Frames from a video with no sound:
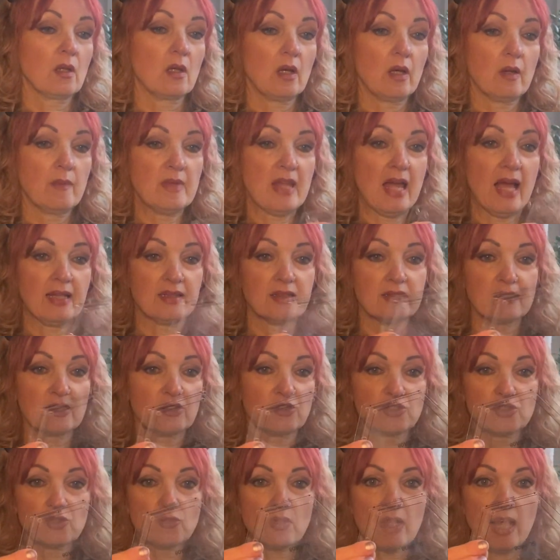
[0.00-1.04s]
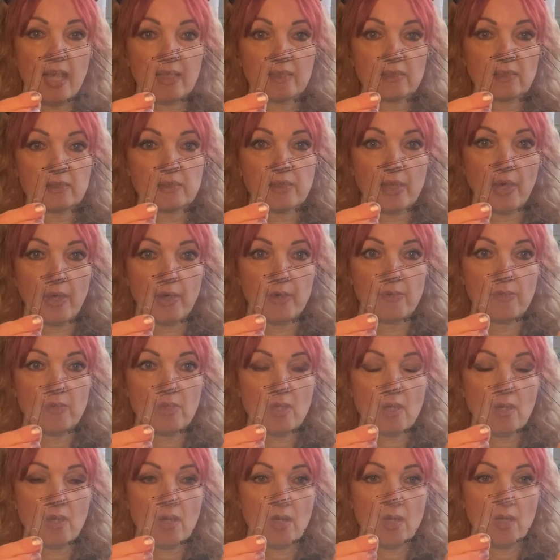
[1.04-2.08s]
And hand stitch, it's all hand sewn,
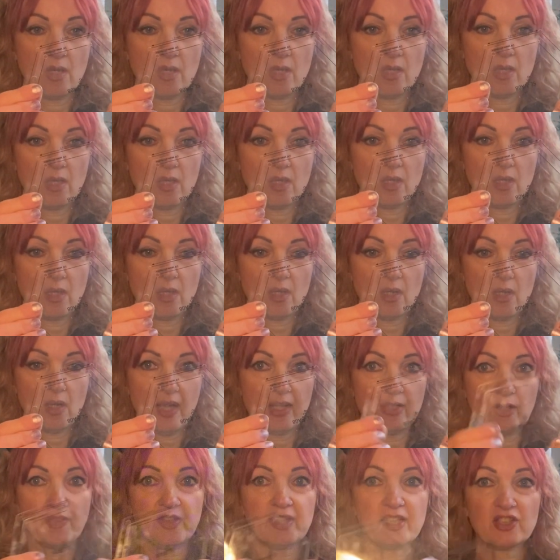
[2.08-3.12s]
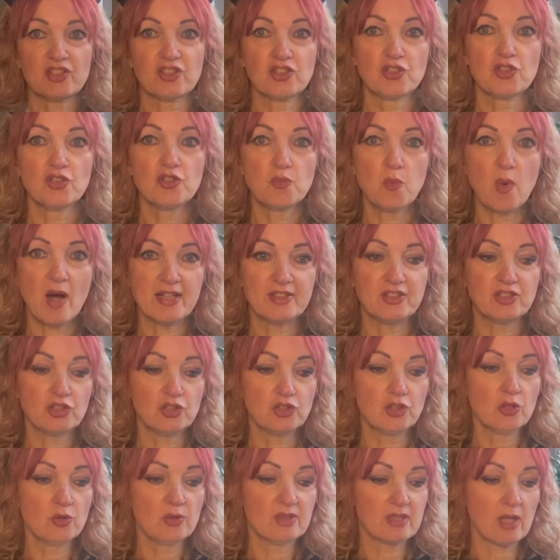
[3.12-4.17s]
and I think it's a good way to
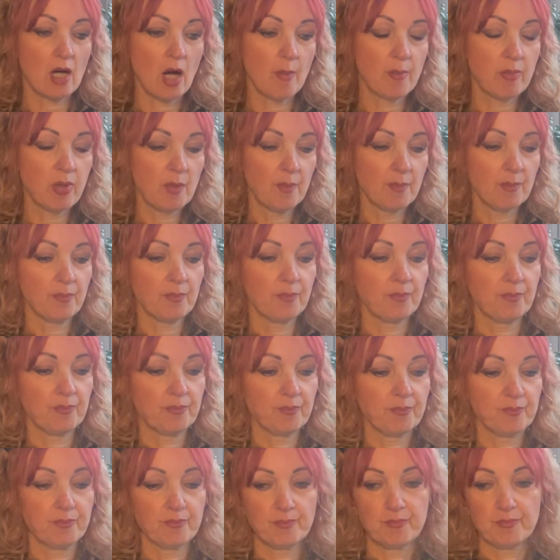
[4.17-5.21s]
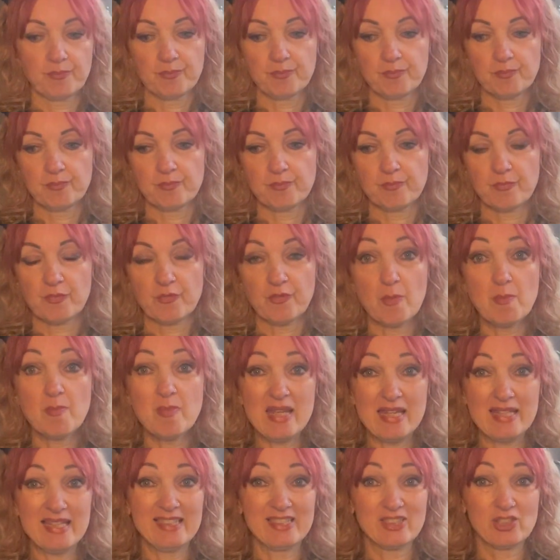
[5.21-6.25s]
use up, for
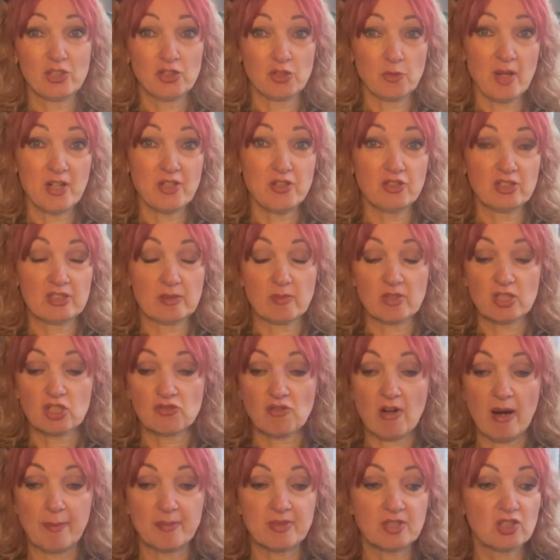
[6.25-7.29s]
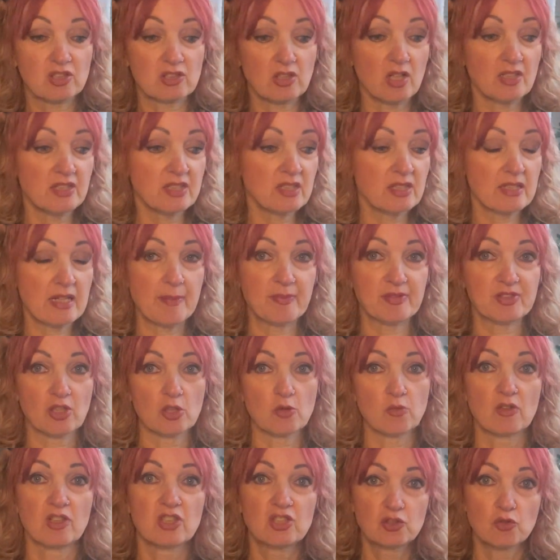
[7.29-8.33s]
me, it's a good way to use up my scraps, because I did an episode
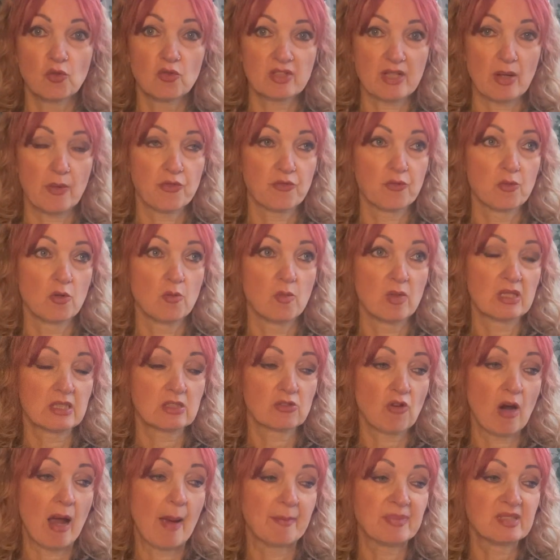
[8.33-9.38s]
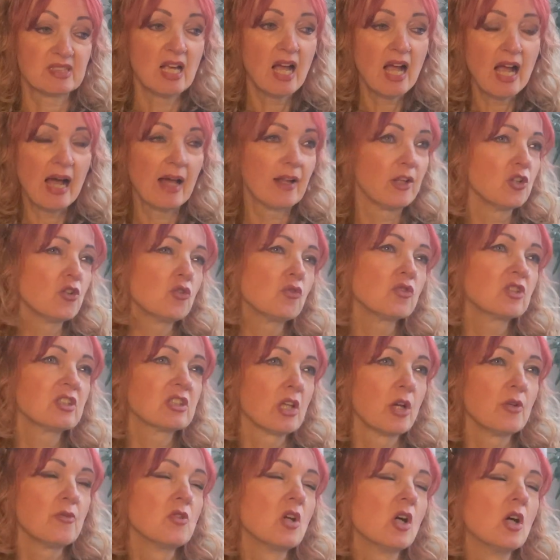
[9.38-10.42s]
where I sorted out through all my scraps, and I
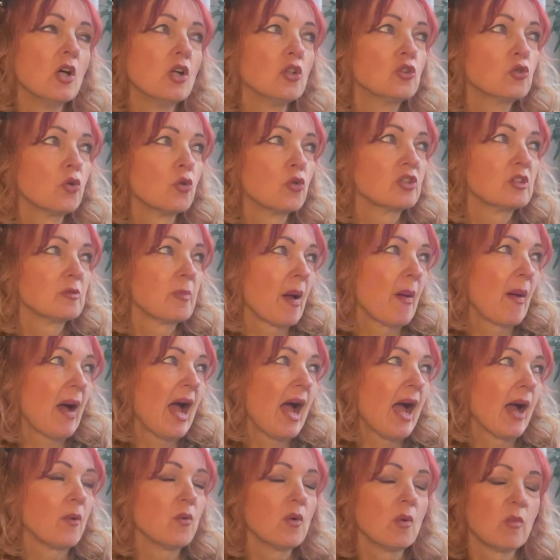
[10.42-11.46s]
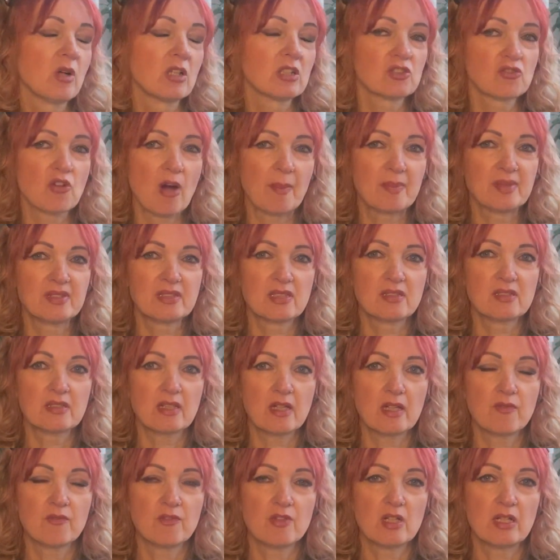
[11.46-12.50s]
also talked about how my scraps didn't
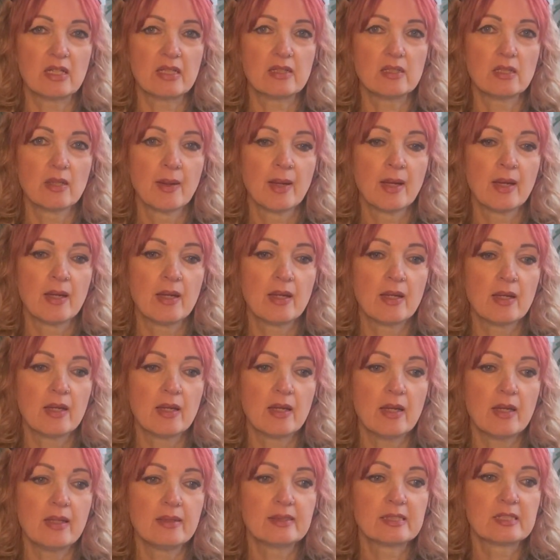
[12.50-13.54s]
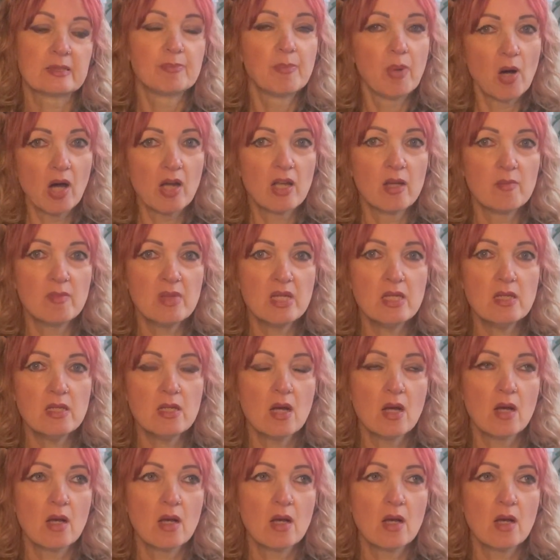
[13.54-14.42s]
really inspire me,